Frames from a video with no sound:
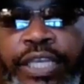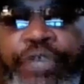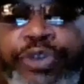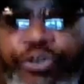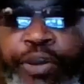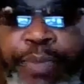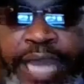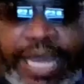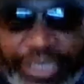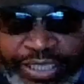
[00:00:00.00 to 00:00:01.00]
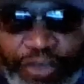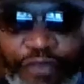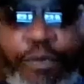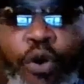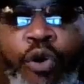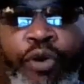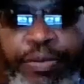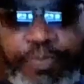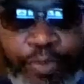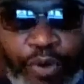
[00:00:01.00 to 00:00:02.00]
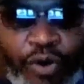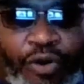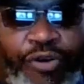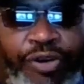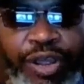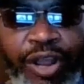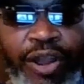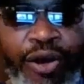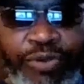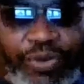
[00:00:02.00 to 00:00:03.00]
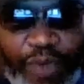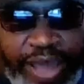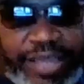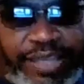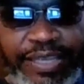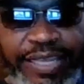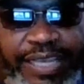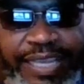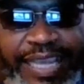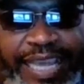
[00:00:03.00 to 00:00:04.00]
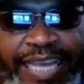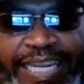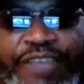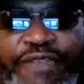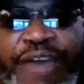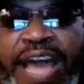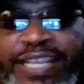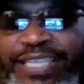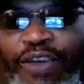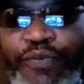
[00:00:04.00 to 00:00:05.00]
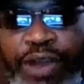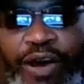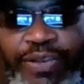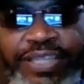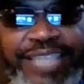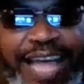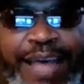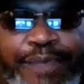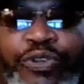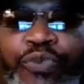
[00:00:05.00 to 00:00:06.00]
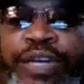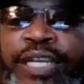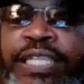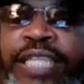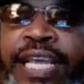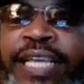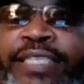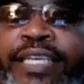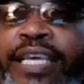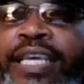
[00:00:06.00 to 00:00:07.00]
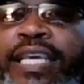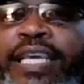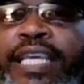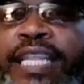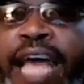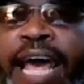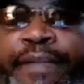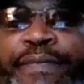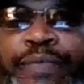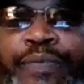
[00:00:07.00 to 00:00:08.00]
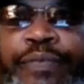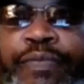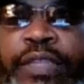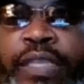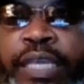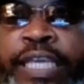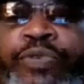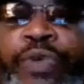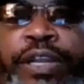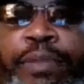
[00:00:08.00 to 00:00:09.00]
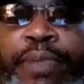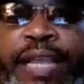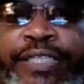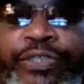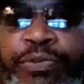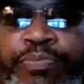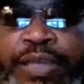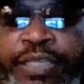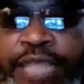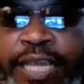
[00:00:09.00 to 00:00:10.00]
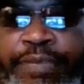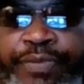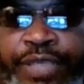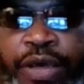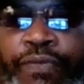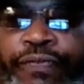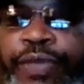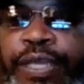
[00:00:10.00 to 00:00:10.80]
You incriminate yourself more and more along the way. And then you find yourself with all this time. So one of the things that here's one of the blessings with brothers like himself.